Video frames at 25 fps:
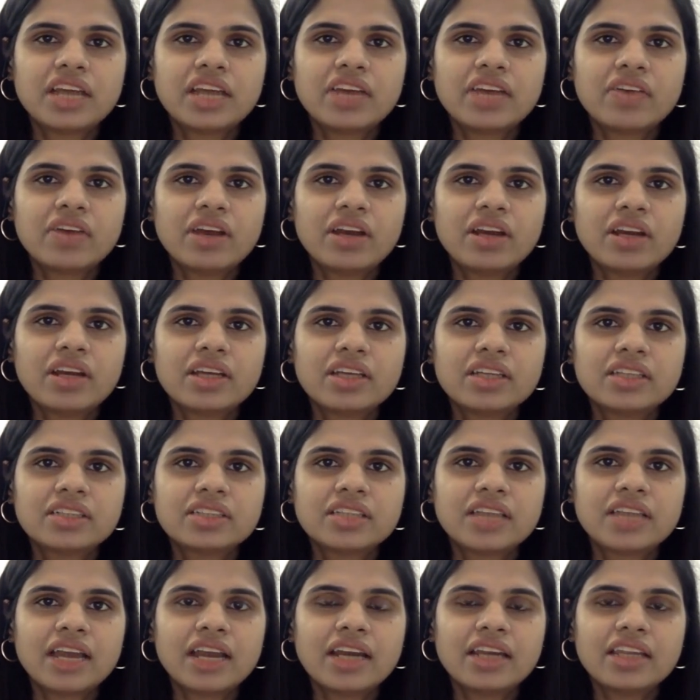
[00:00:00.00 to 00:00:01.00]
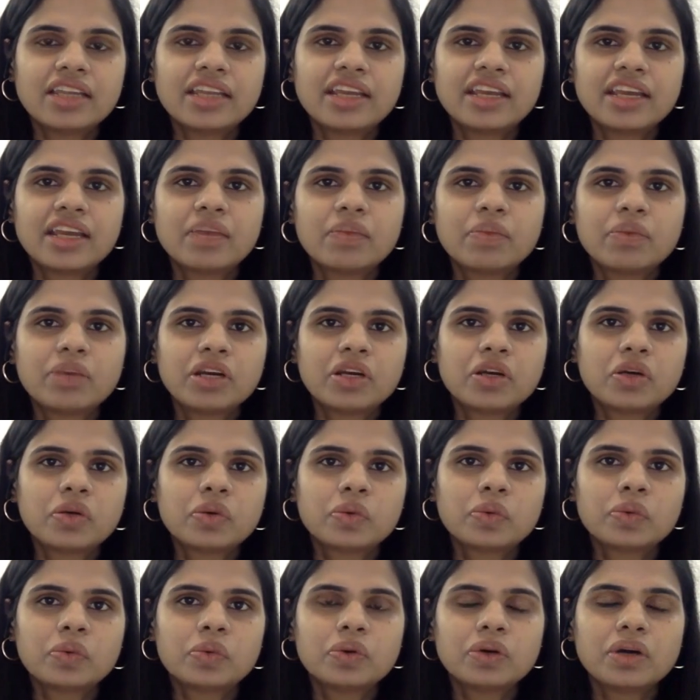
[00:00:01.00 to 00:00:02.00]
key advantage that they can bring
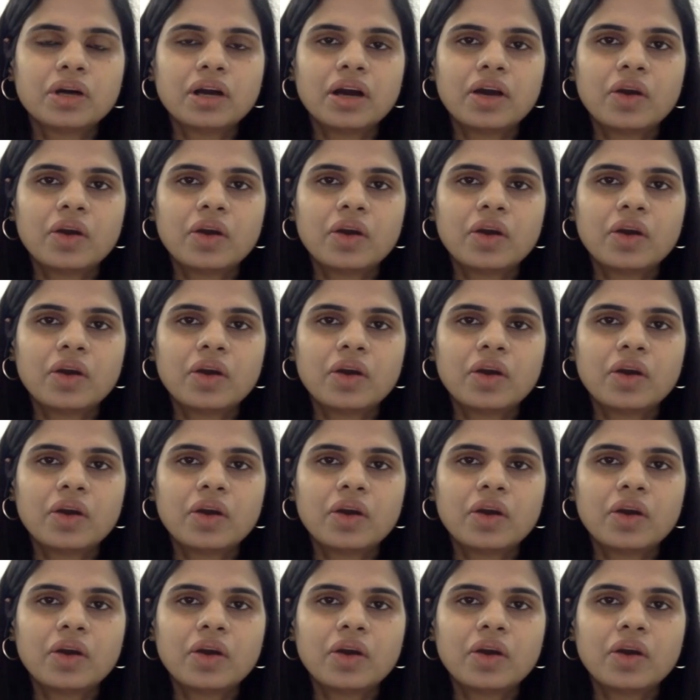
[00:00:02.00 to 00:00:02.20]
to